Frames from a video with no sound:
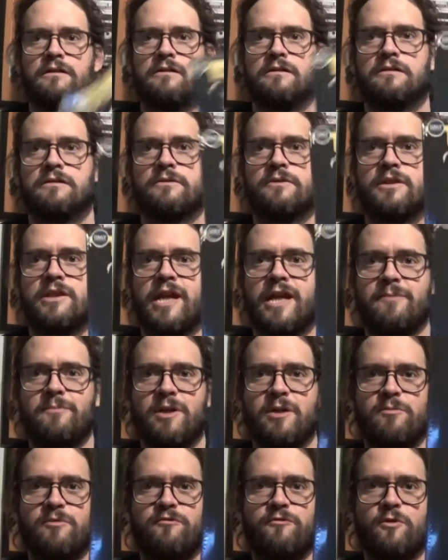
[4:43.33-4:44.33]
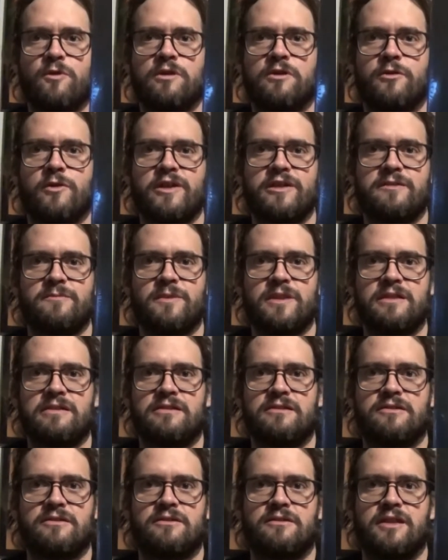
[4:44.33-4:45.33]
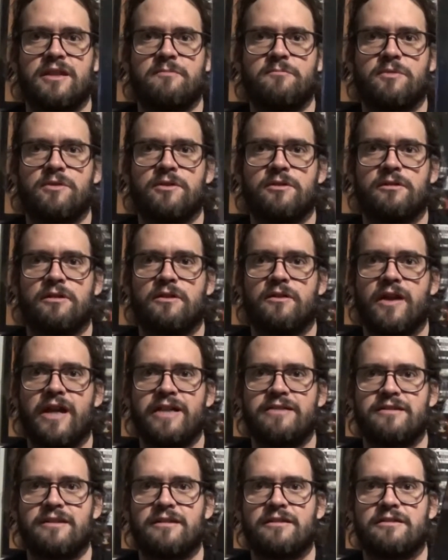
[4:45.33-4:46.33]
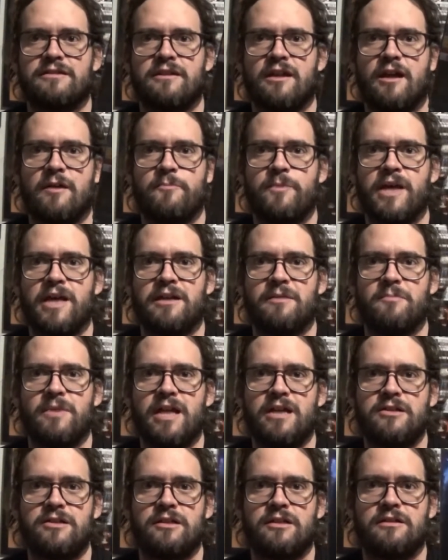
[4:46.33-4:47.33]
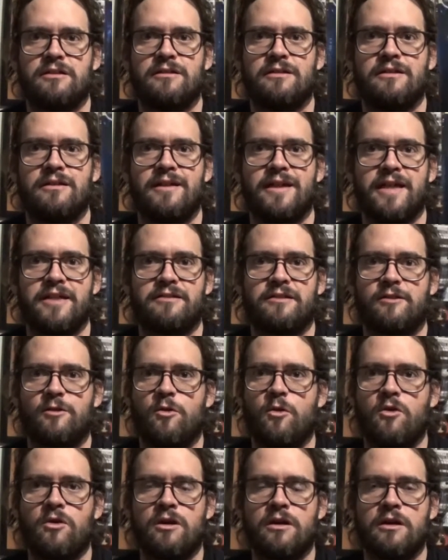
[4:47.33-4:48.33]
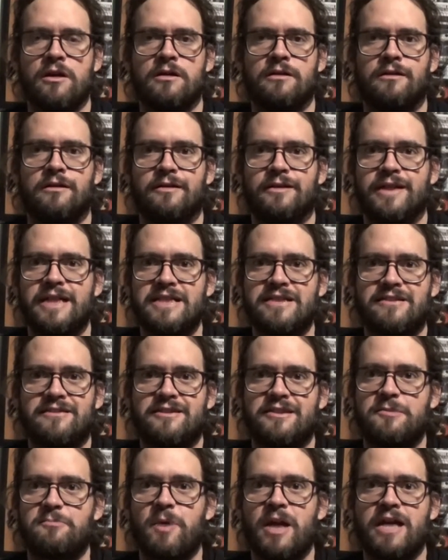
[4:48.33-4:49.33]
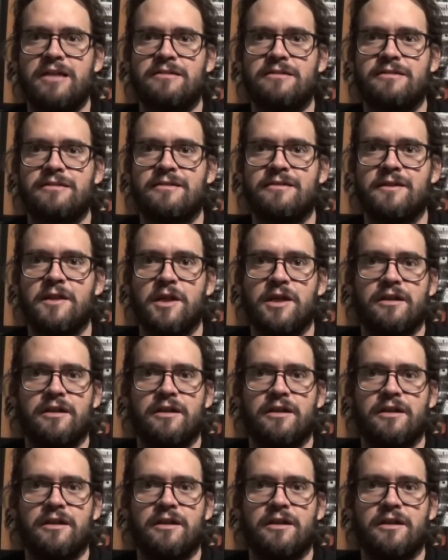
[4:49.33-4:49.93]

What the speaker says: The Nightmare Before Christmas, Tim Burton classic stop animation. Is it horror? Is it suspense?